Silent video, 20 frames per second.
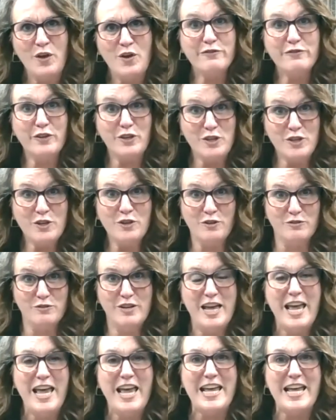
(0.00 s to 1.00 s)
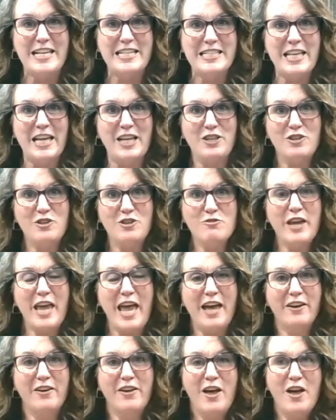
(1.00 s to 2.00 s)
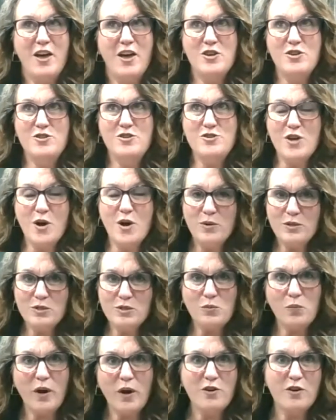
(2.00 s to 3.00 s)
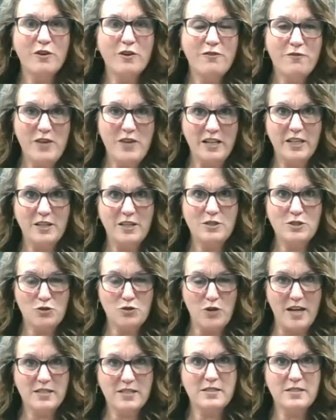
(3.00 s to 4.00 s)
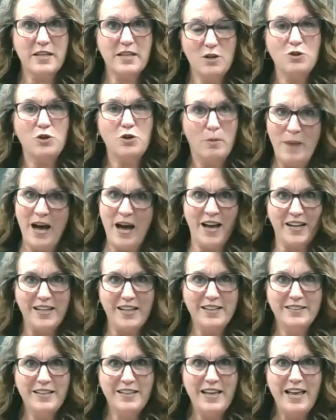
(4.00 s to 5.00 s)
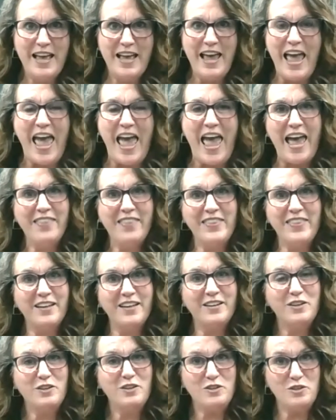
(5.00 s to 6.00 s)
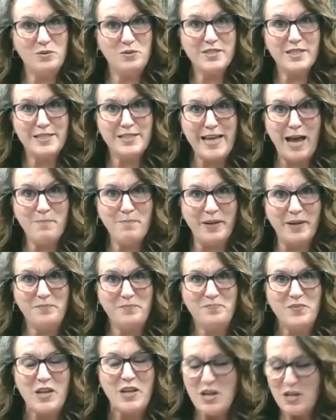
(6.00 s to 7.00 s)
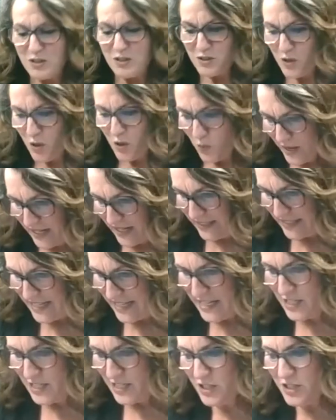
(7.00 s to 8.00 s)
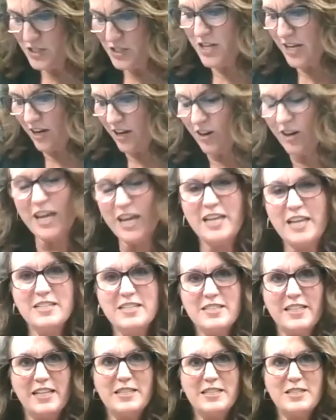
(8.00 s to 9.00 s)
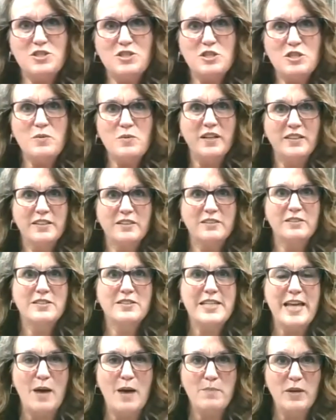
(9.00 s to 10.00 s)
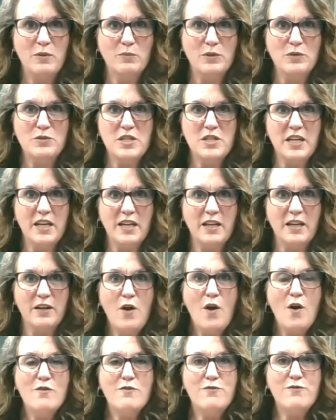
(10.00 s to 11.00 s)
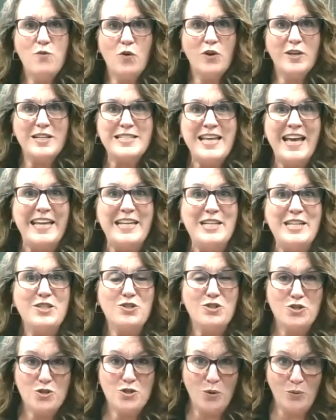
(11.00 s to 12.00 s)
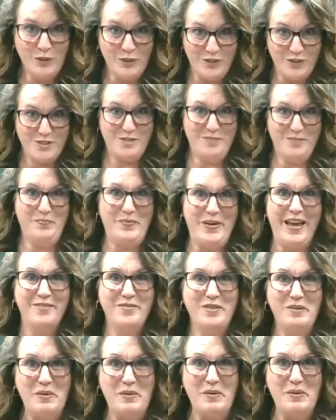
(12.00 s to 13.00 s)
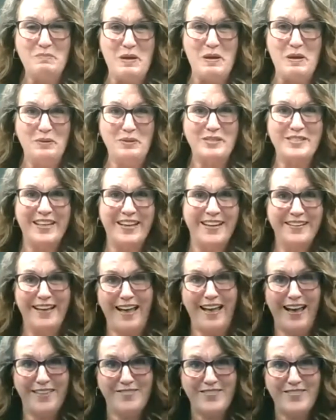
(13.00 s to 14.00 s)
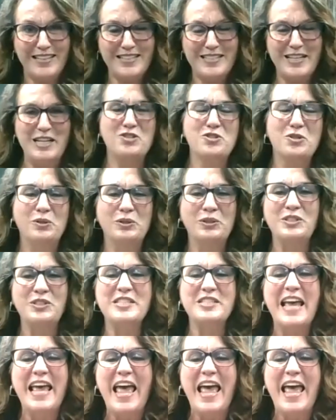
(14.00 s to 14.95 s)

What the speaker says: for you, is that you can notice where you're feeling stress in your body and then use the tapping. So what I'd like to do here is let's do a little tapping routine for tight shoulders. Most people said, I've got tight shoulders.